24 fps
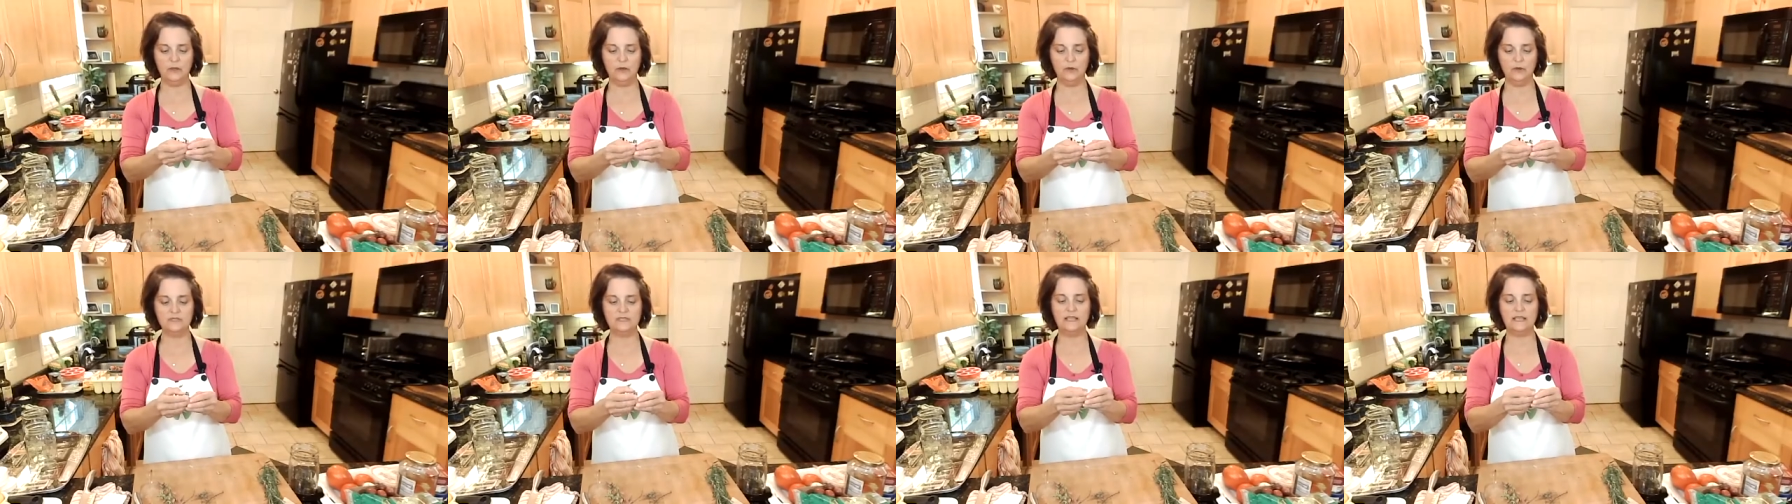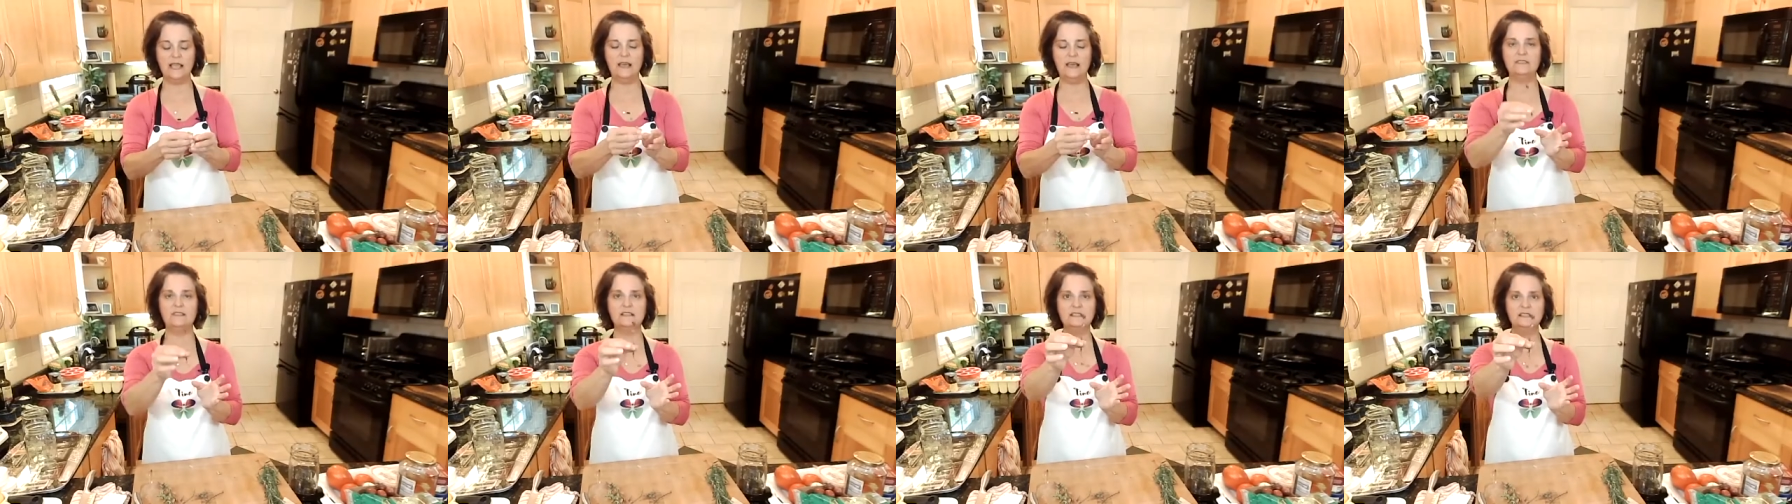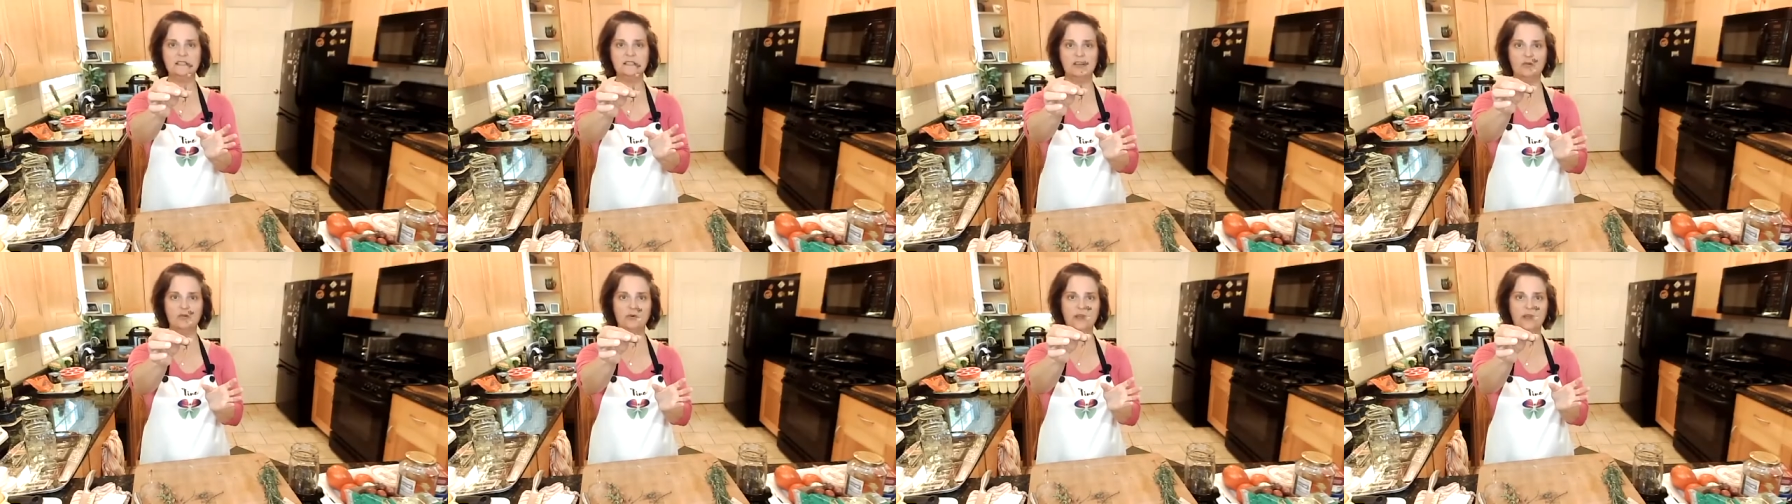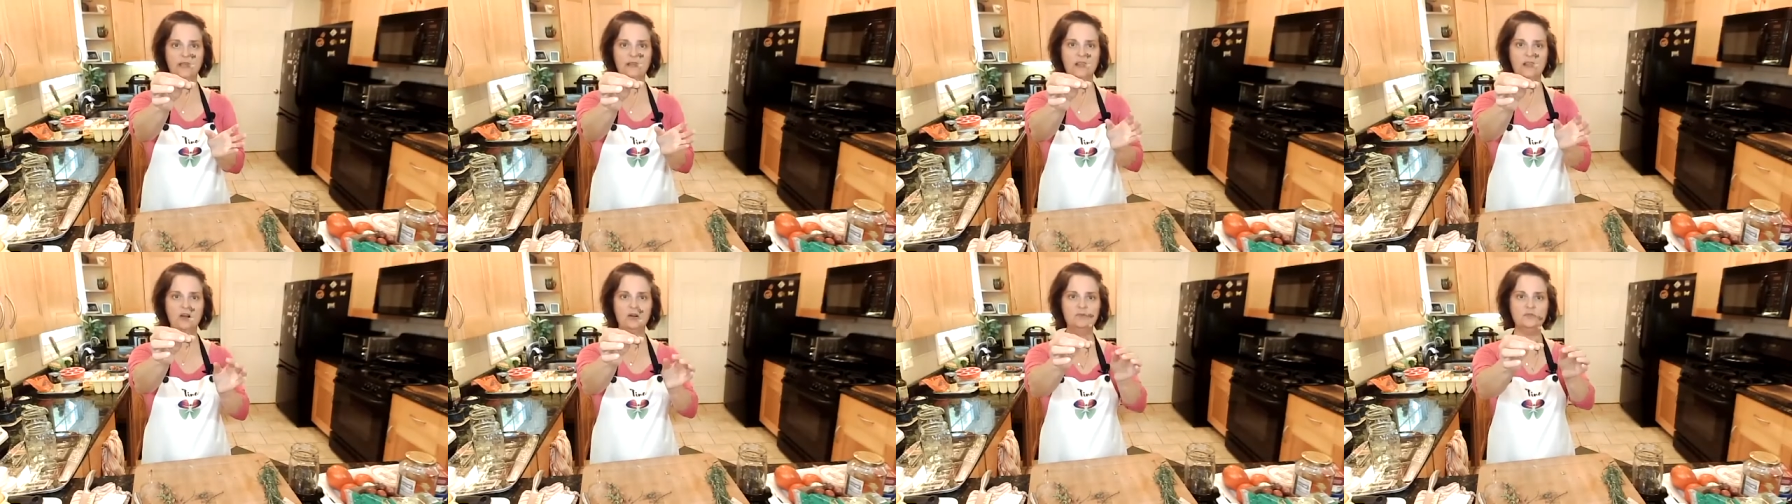See how this
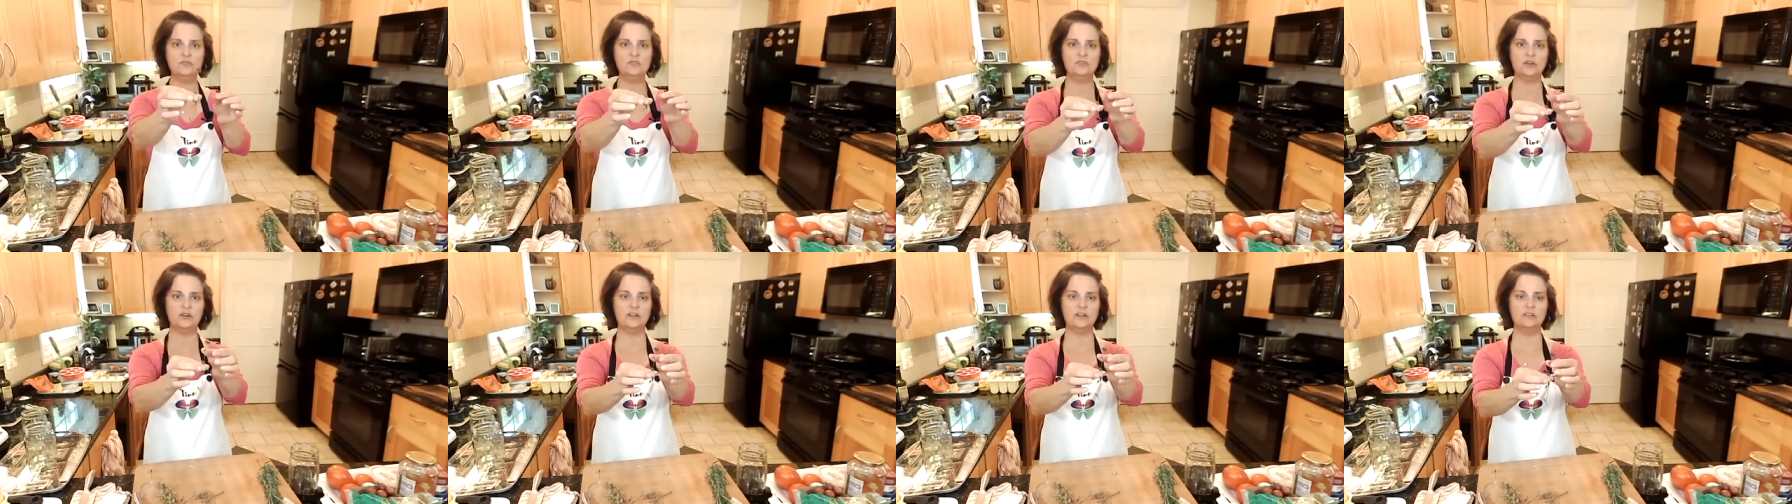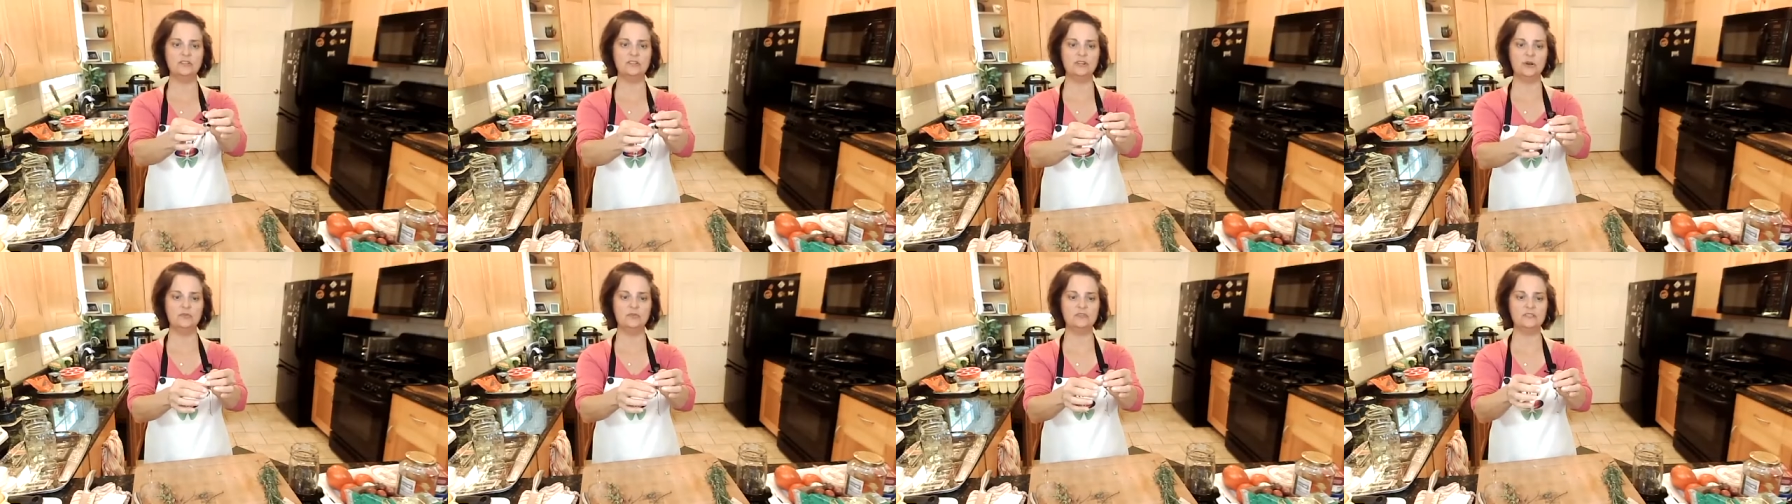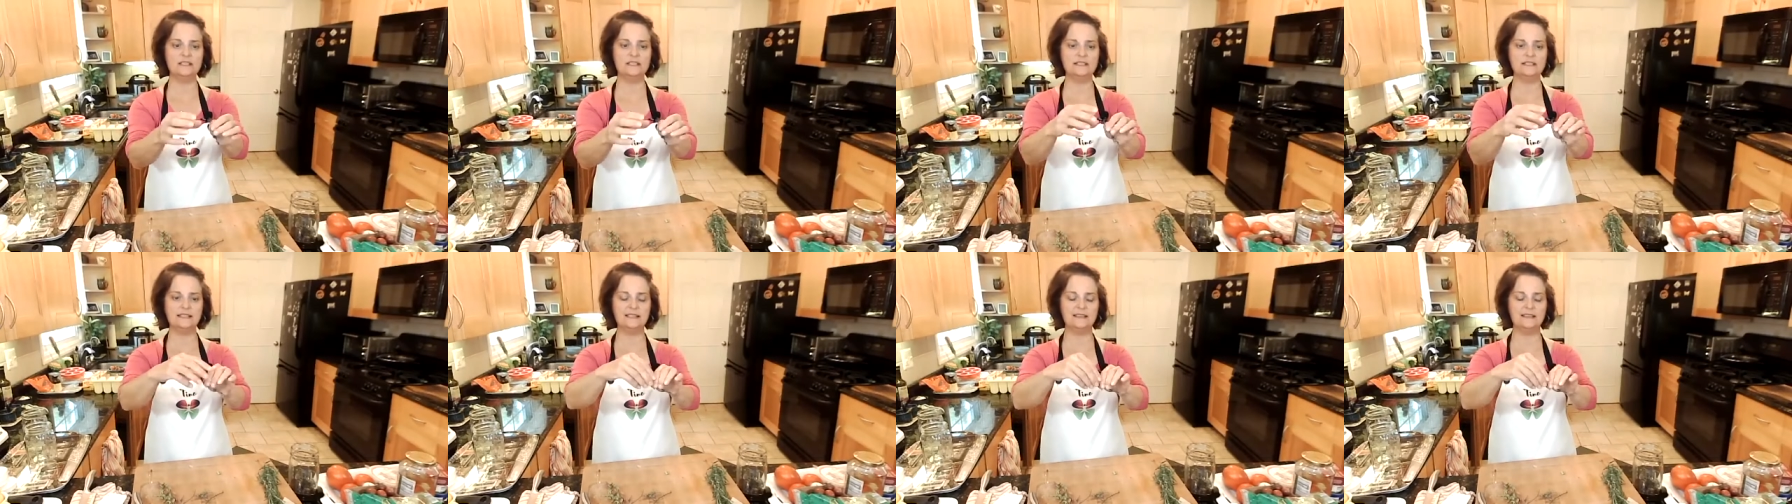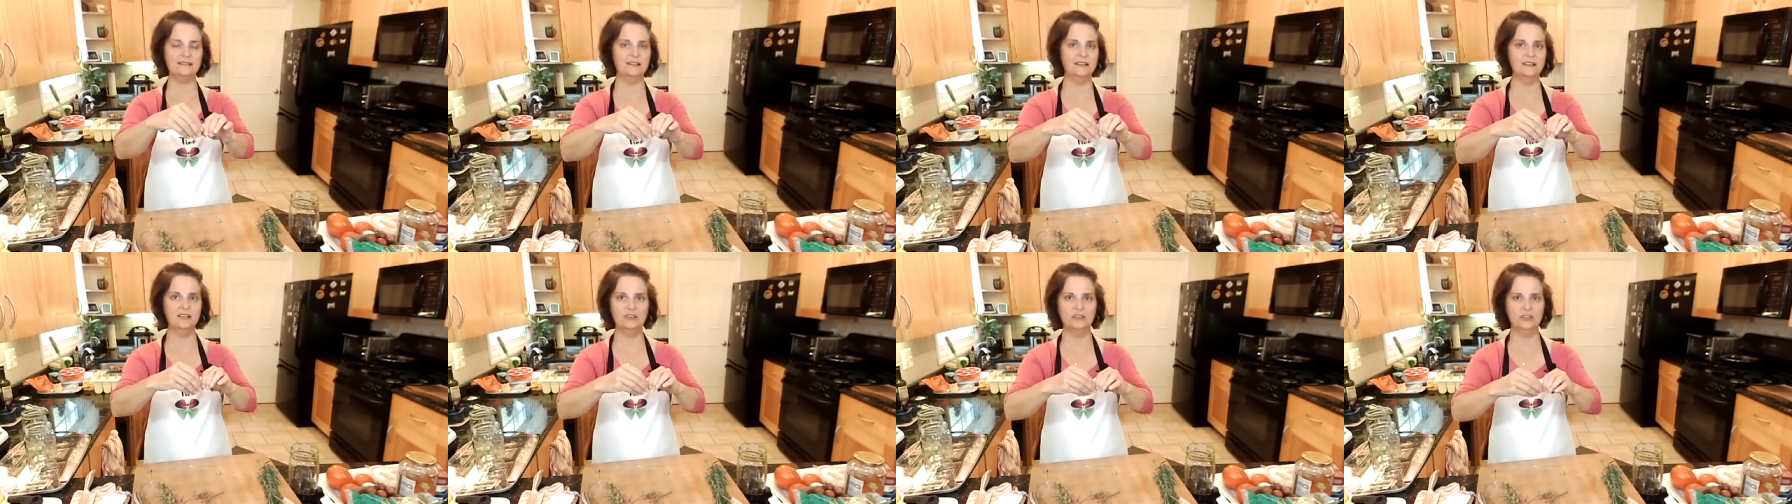oregano started to go to seed.